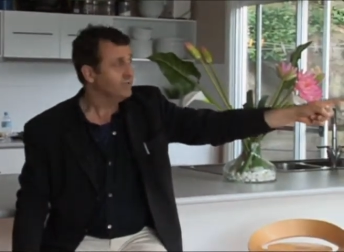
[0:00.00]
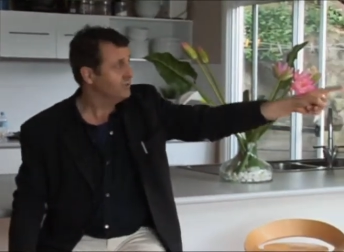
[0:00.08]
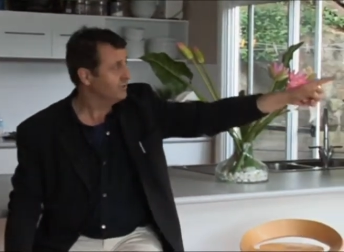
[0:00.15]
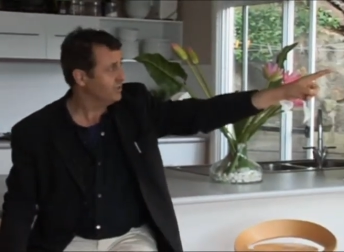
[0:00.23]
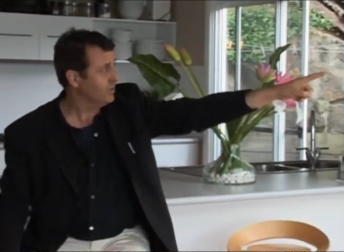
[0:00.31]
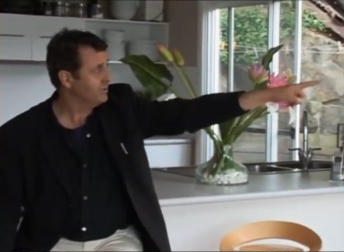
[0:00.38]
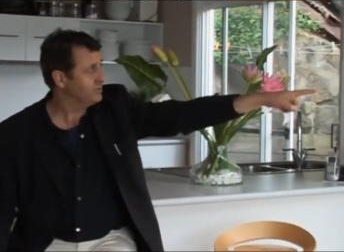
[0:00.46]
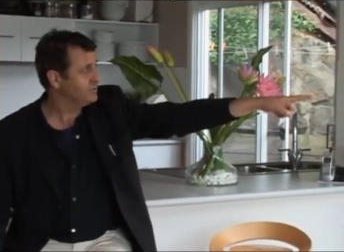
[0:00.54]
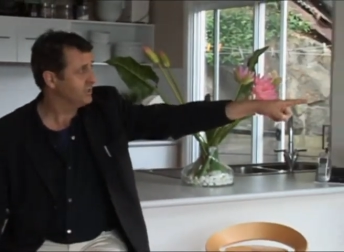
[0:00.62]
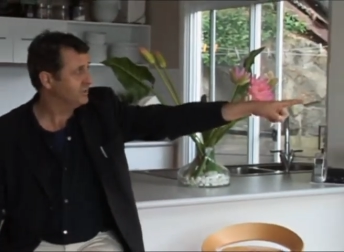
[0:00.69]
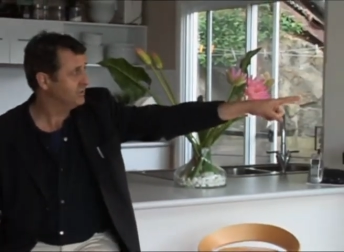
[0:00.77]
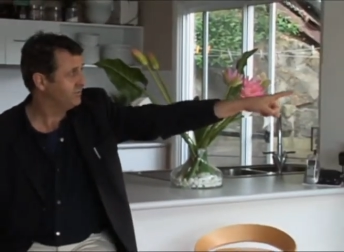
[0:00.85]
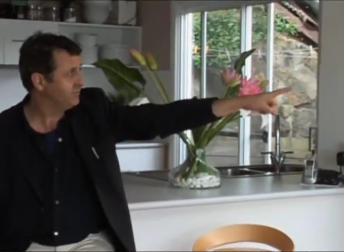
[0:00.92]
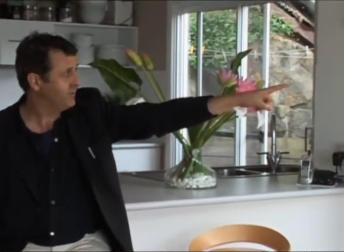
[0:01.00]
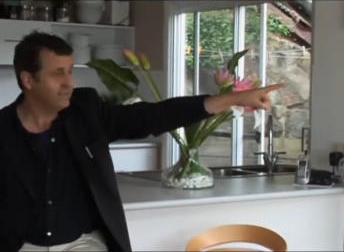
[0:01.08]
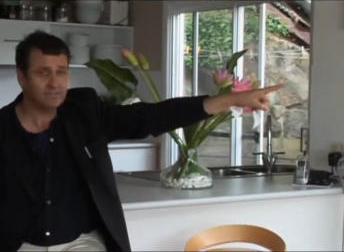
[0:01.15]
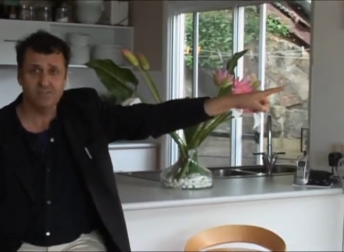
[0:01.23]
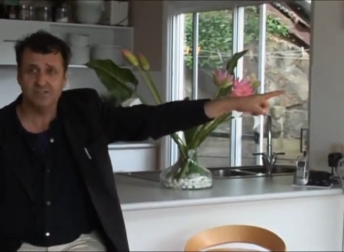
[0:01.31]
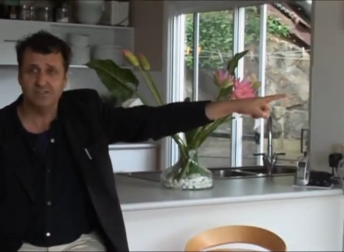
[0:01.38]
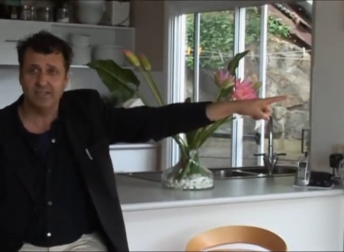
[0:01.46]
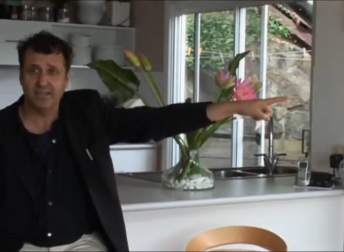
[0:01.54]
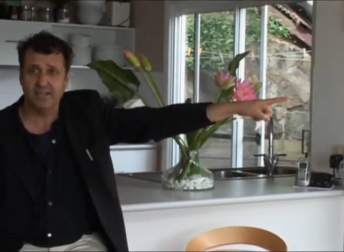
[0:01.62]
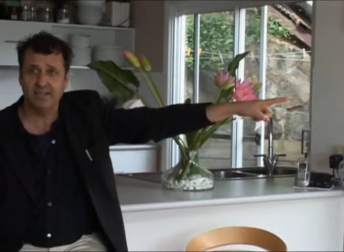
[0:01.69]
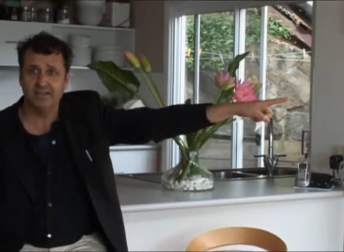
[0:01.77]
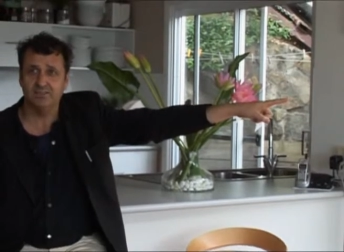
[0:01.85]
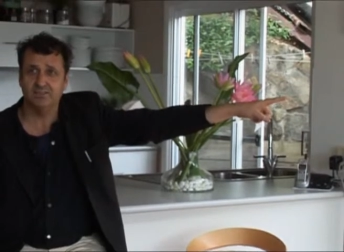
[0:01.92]
you'll notice that the fence is
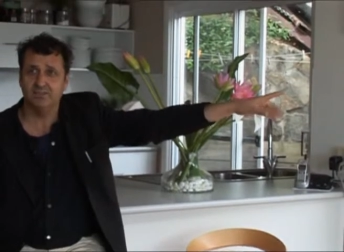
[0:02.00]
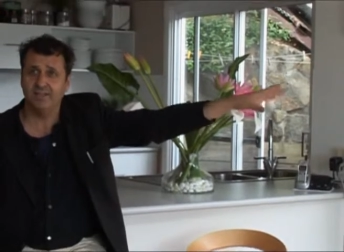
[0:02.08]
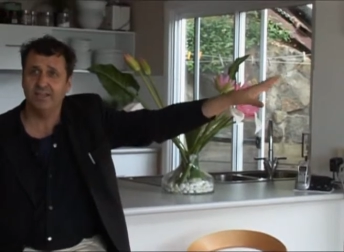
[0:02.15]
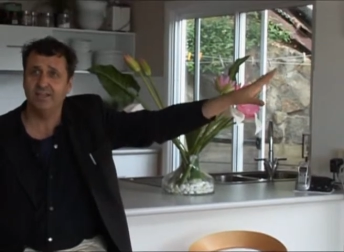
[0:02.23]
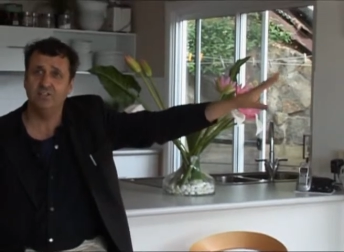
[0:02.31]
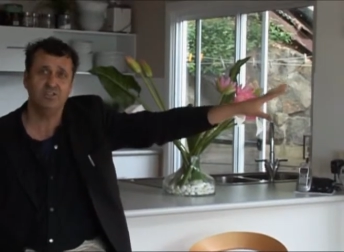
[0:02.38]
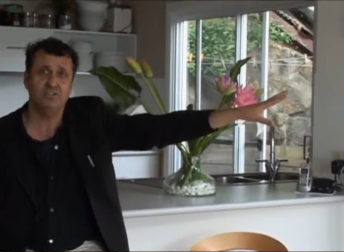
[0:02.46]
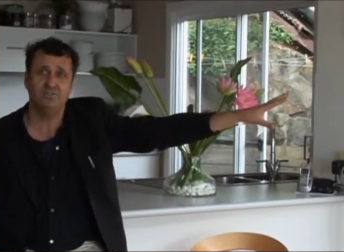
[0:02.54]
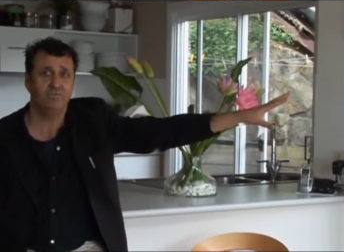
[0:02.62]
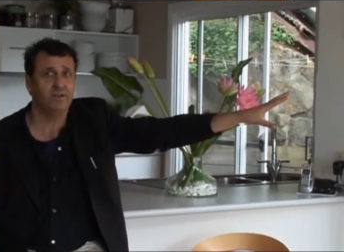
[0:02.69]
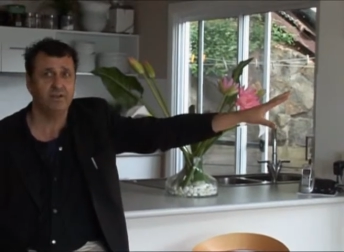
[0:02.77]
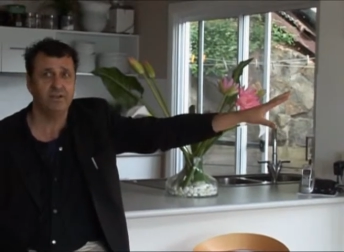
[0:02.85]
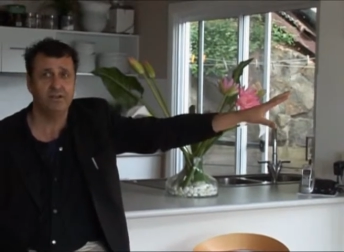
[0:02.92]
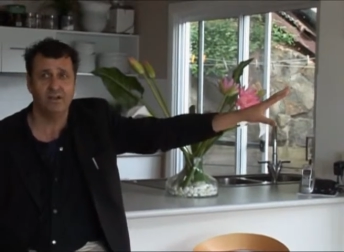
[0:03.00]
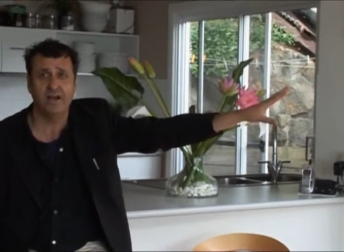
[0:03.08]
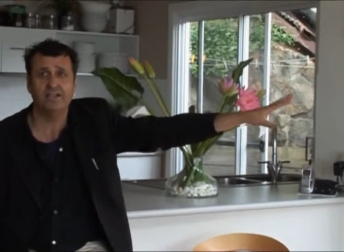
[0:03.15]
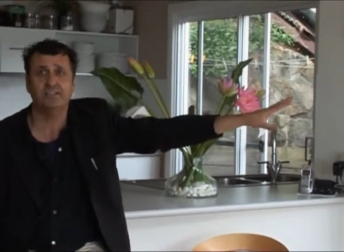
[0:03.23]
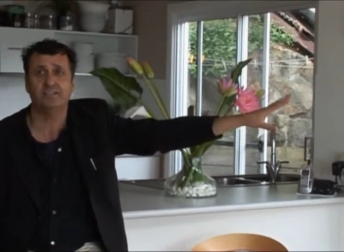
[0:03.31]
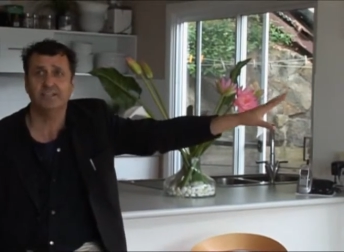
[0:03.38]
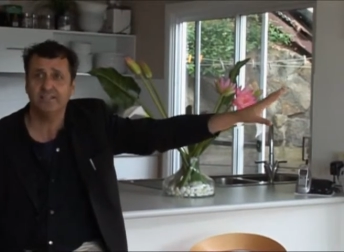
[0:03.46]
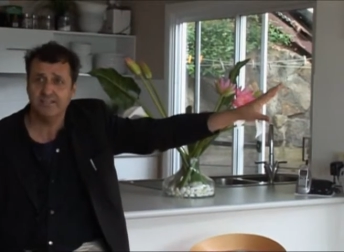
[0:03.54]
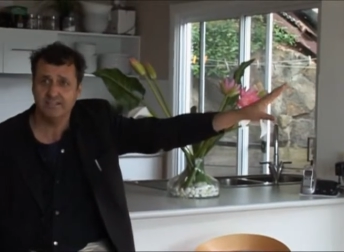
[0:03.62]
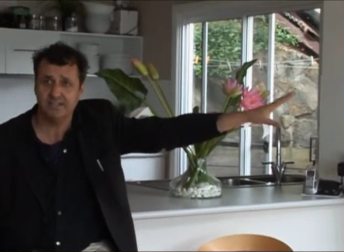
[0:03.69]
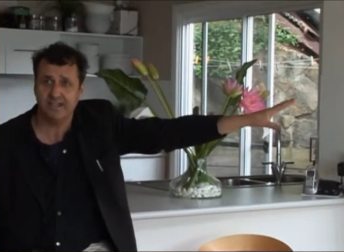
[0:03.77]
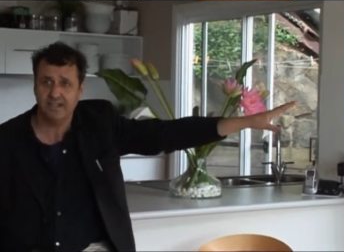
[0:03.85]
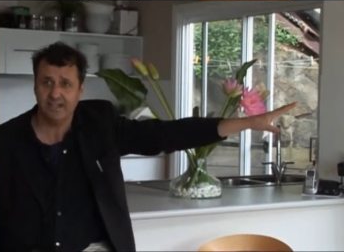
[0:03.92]
here so the energy is very nicely
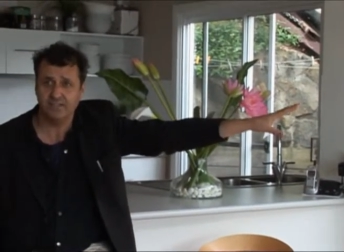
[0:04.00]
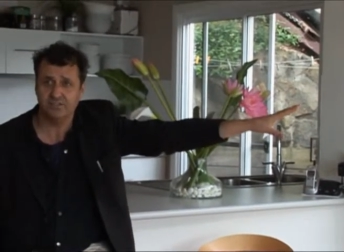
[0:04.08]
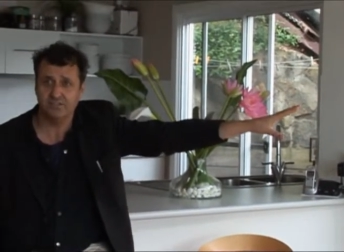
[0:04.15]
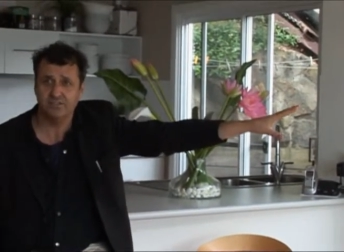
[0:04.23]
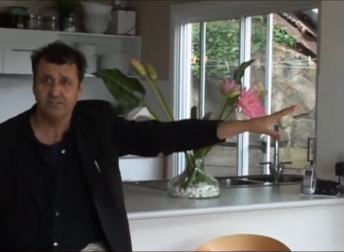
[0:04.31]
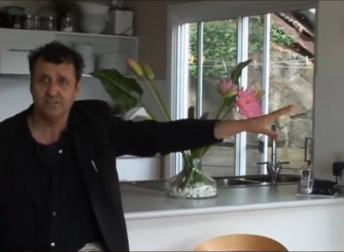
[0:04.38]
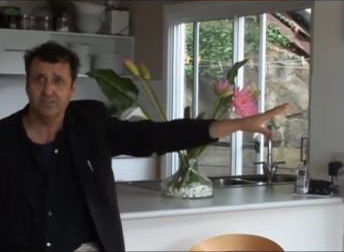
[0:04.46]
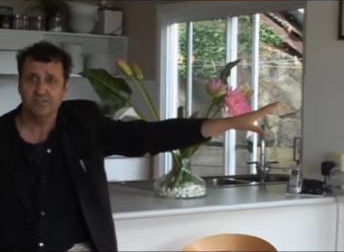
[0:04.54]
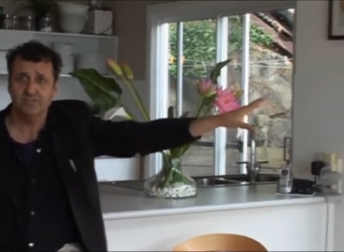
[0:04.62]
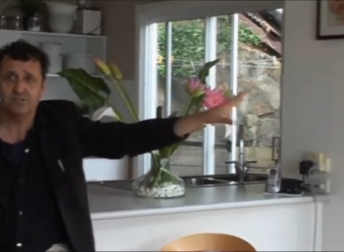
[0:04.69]
contained. Mm